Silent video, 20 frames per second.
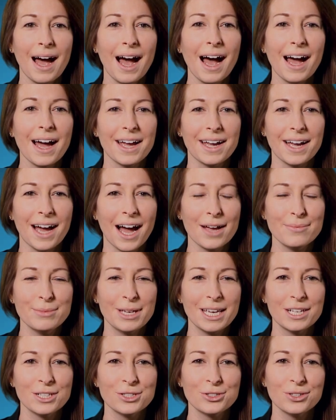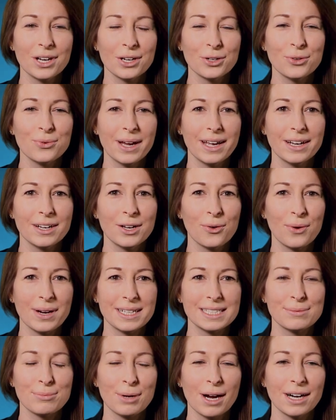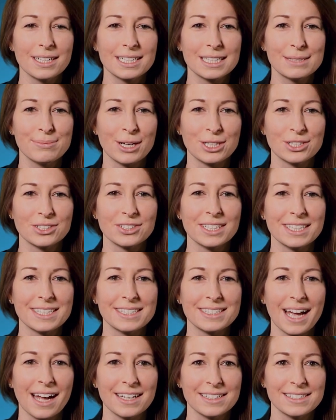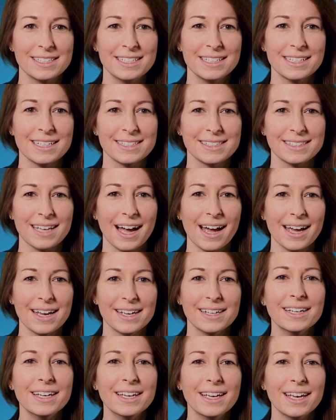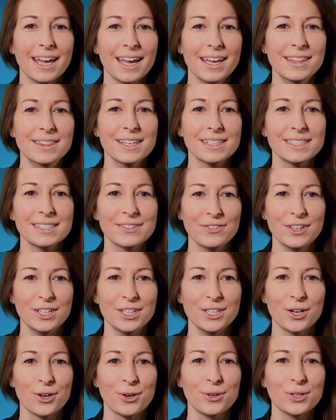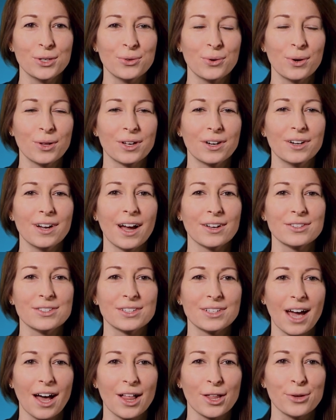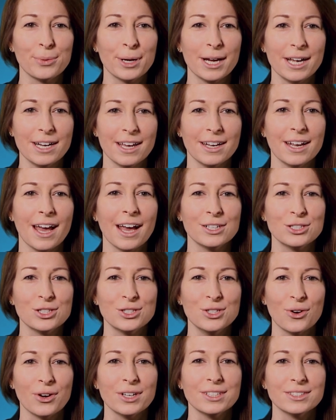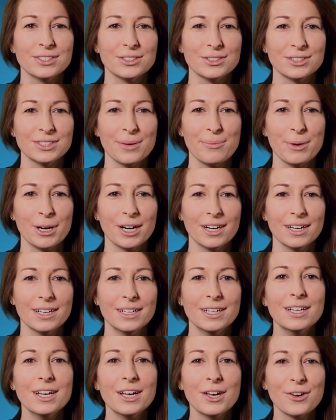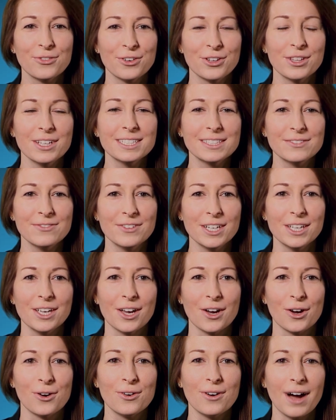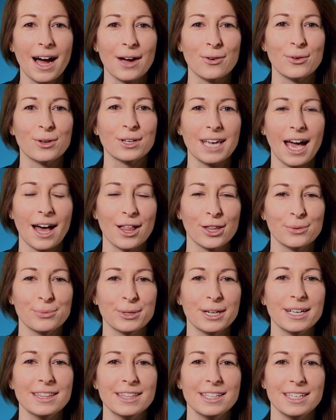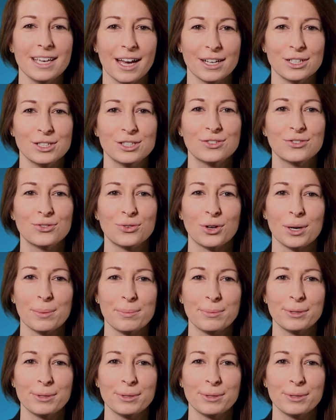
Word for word: Hi, I'm Andrea Wayne, Quest Product Specialist at TSI. In this video, you will learn how to calibrate an edge noise dosimeter. For this video, I will calibrate the Edge 4